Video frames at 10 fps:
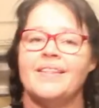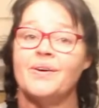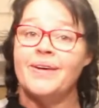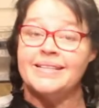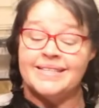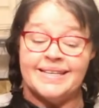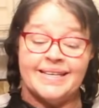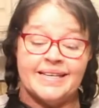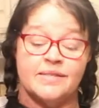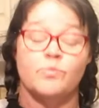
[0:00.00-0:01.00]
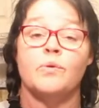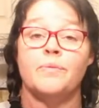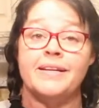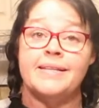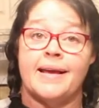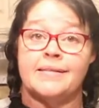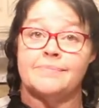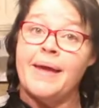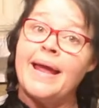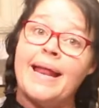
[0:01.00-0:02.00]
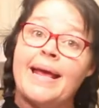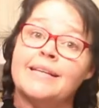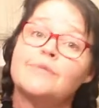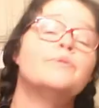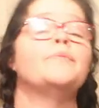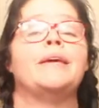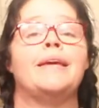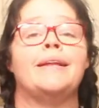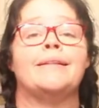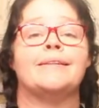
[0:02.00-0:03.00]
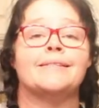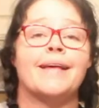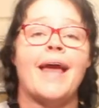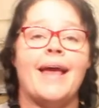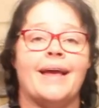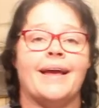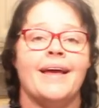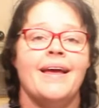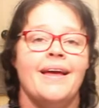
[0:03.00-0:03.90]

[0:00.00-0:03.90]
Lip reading: the question is, will we taste mayonnaise when we eat in this cake?